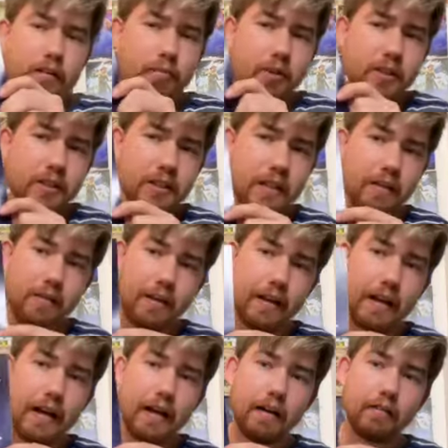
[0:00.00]
books. And they
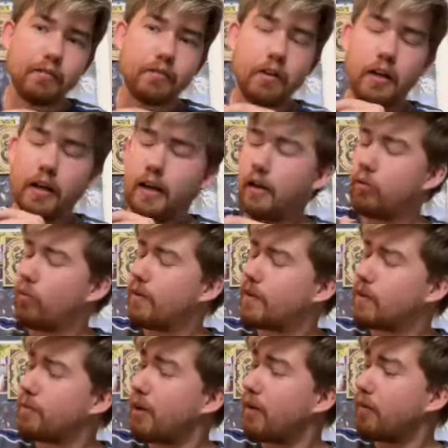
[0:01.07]
have uh, Once
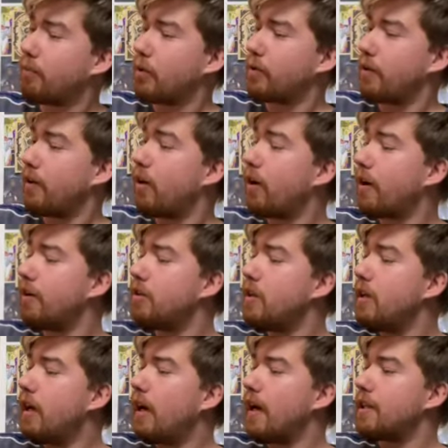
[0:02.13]
Upon a Broken Heart,
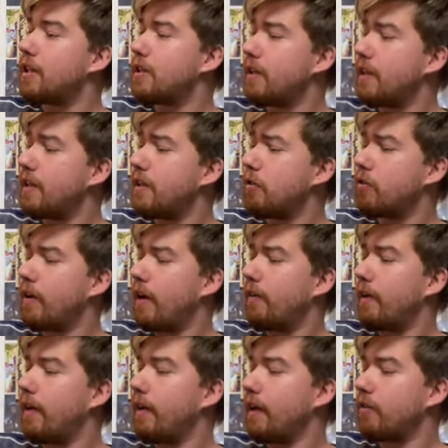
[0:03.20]
A Study in
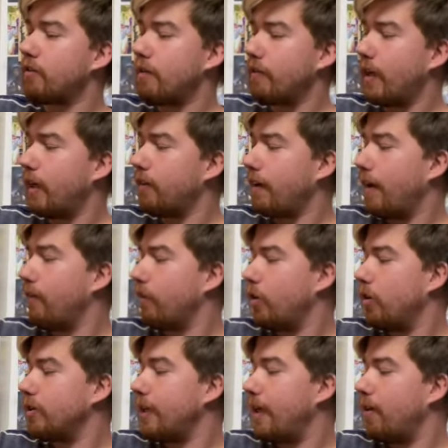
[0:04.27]
Drowning, Divine
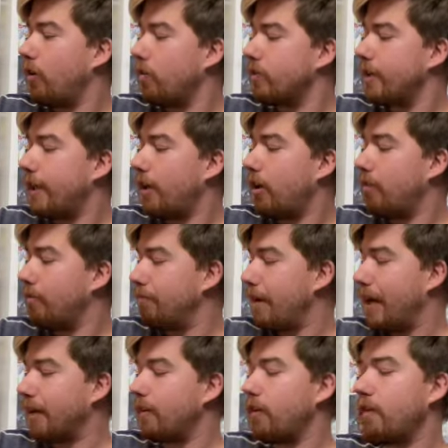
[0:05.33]
Rivals, and Hotel
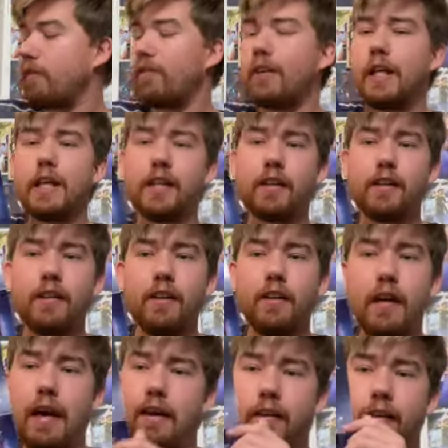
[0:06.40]
Magnifique.
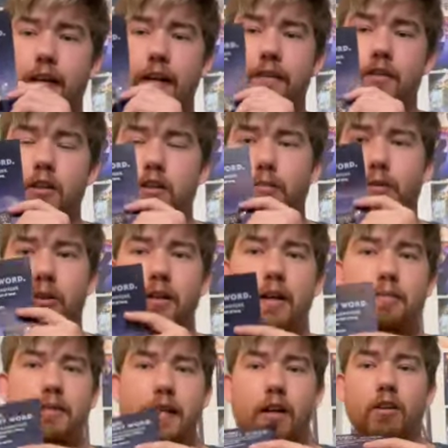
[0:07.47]
And again, this book
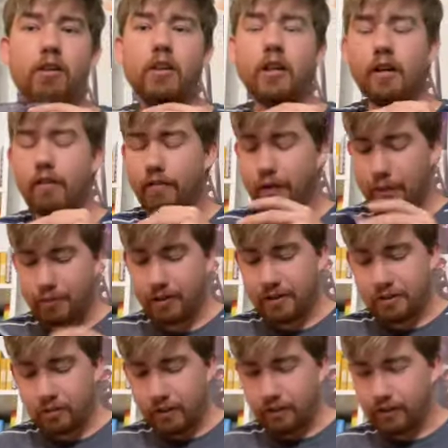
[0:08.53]
comes out February
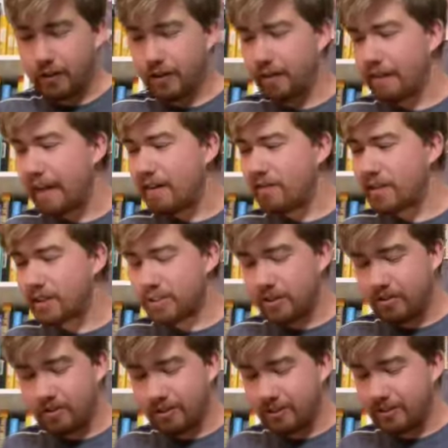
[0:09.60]
25th. That was
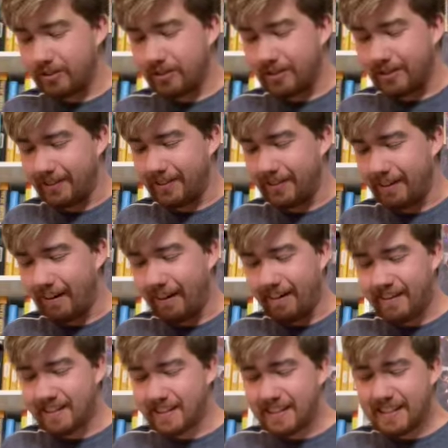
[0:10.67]
so cool.
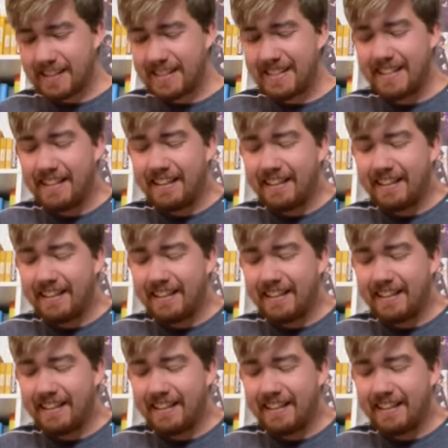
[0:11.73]
Honestly,